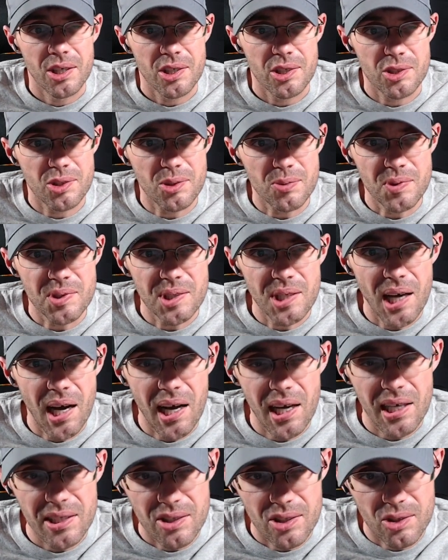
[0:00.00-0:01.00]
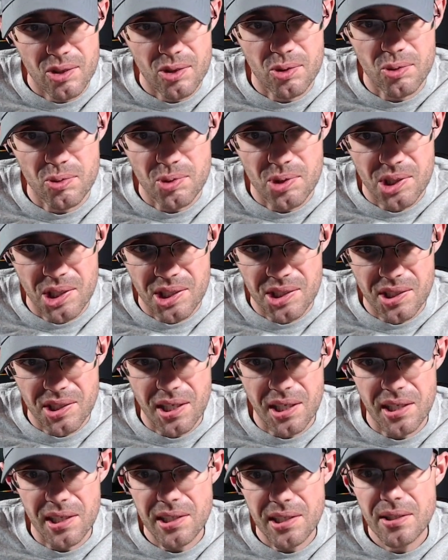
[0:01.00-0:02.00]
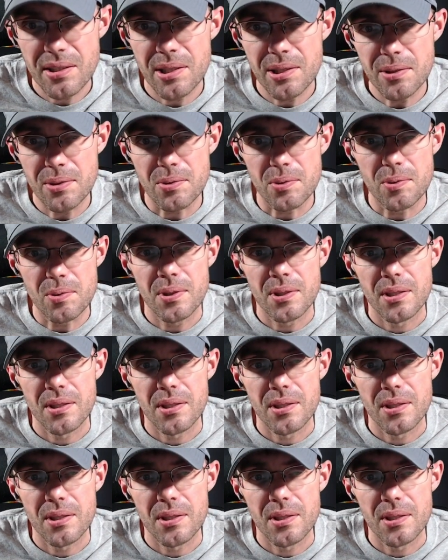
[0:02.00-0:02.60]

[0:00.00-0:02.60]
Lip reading: do not use his A2